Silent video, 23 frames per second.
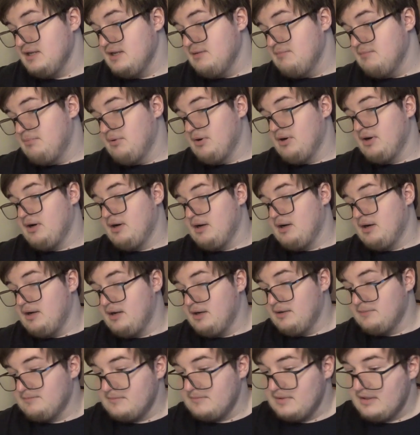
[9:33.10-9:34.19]
but
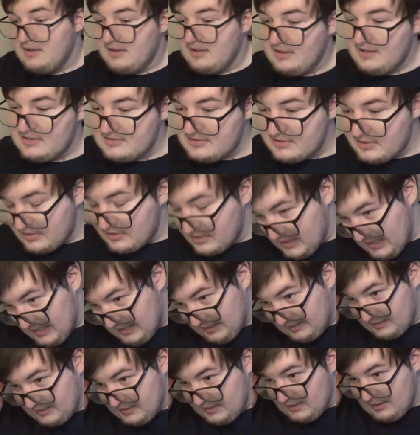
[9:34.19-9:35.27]
here's the
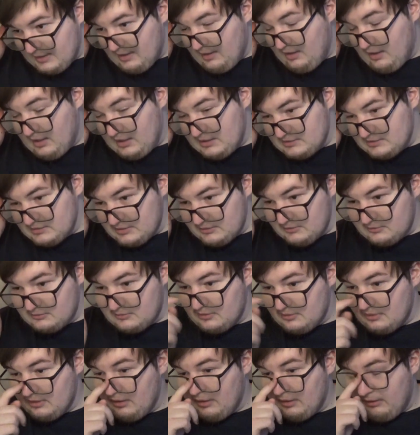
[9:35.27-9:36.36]
thing. I don't
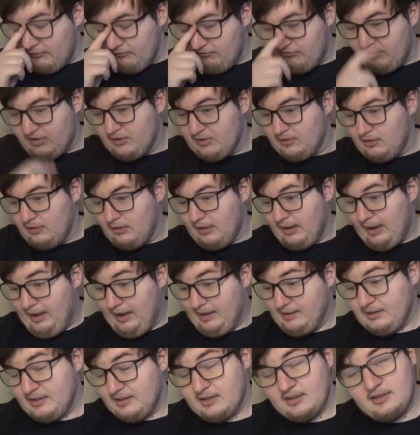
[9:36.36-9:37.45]
feel
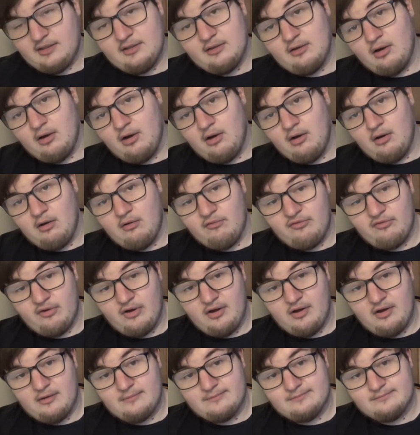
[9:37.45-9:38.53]
any of
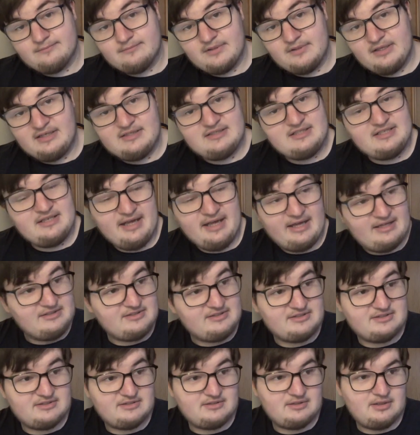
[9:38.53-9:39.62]
the
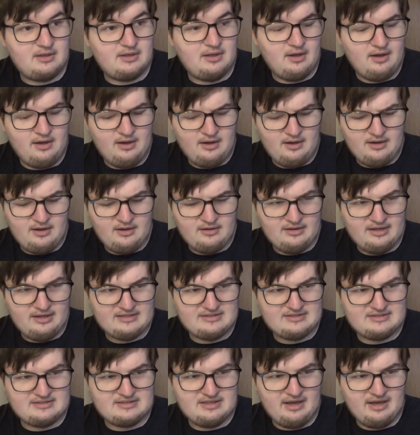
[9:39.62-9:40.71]
internet's, let's
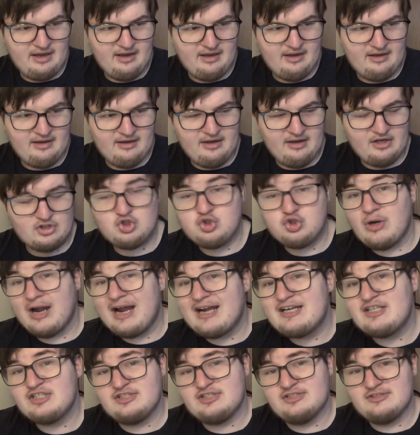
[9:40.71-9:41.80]
say,
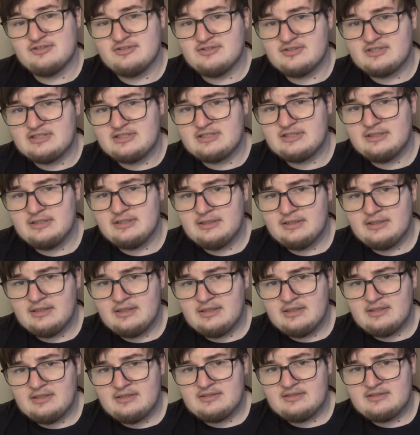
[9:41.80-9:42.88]
attractions
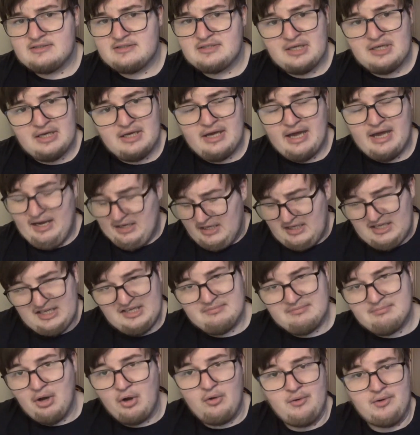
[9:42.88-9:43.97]
to any
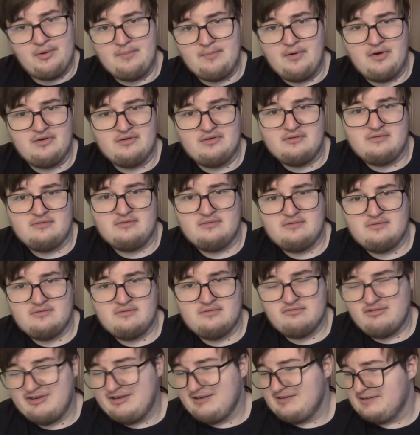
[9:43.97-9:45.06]
Pokemon,
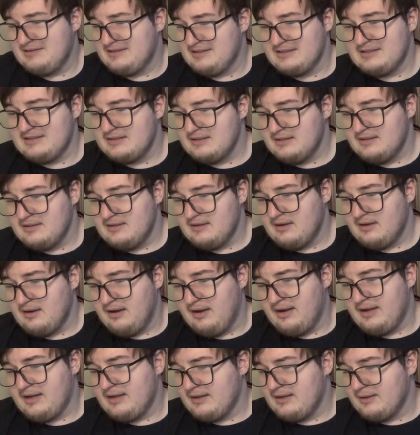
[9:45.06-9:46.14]
really.
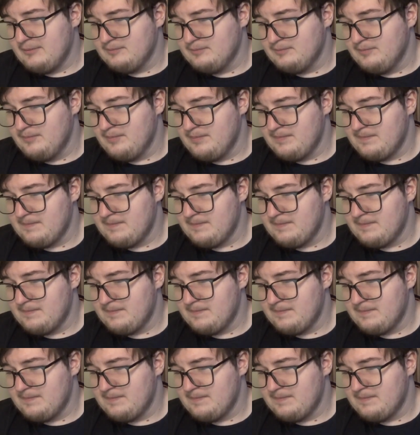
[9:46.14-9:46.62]
I'm